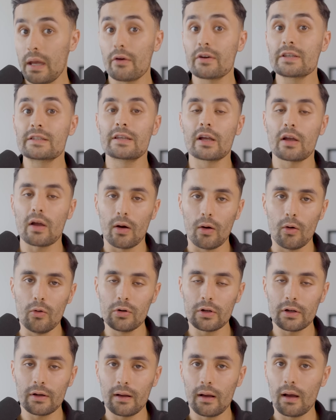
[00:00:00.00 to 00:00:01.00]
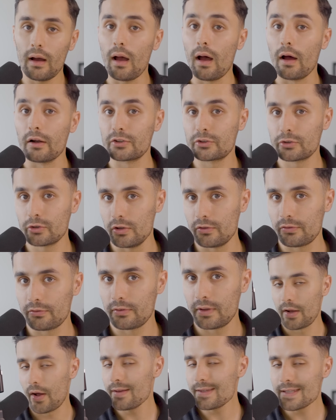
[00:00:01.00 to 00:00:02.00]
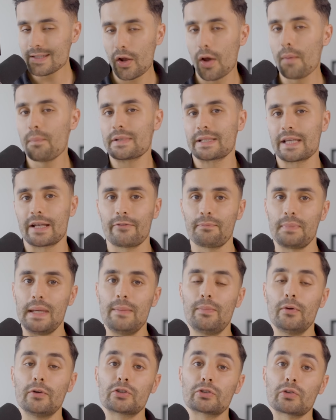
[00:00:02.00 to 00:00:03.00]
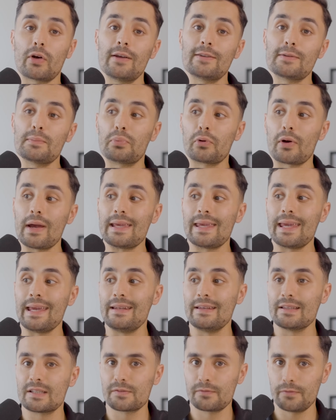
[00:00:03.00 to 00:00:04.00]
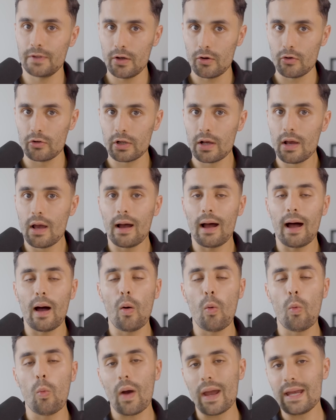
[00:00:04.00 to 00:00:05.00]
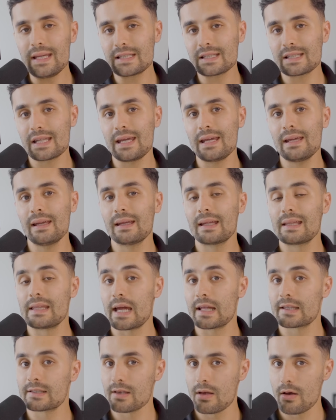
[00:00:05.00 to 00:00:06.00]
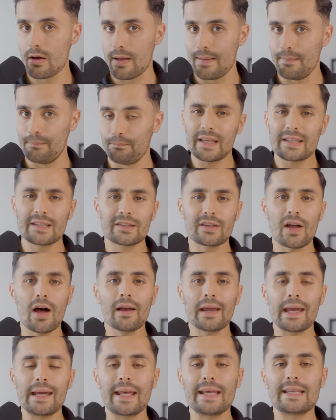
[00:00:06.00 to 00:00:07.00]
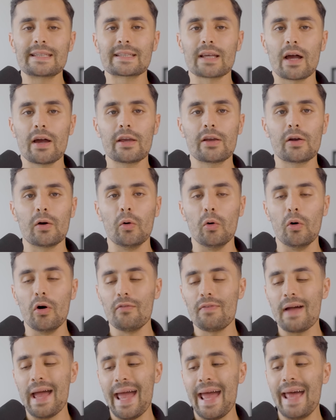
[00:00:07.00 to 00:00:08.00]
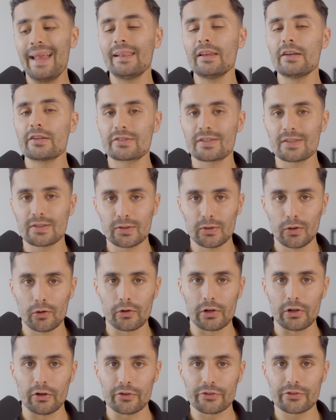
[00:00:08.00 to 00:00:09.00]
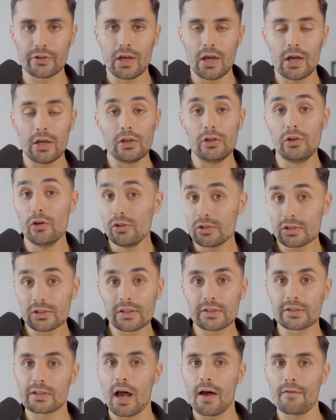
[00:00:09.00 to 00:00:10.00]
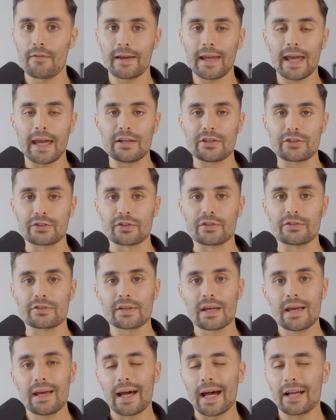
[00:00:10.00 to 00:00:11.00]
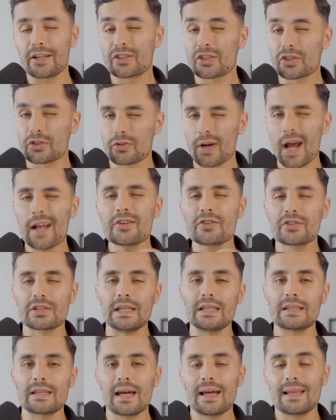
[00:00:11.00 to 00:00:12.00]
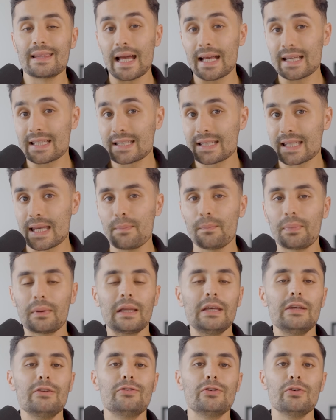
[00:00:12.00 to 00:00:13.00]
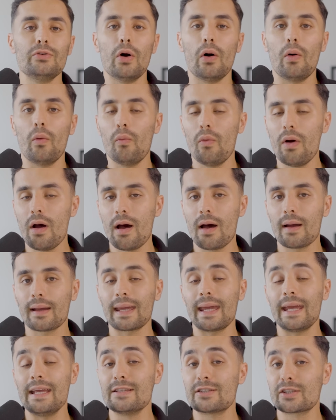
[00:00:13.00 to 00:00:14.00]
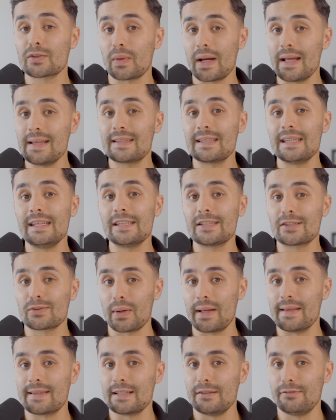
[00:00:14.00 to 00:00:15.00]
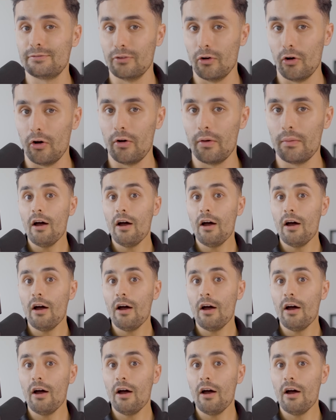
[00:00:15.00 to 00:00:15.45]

But here is the cold, hard truth. ninety-nine percent of people trying to break in this field are wasting their time. They're stuck in a cycle of endless tutorials, useless certifications, and strategies that simply do not work in twenty twenty-four.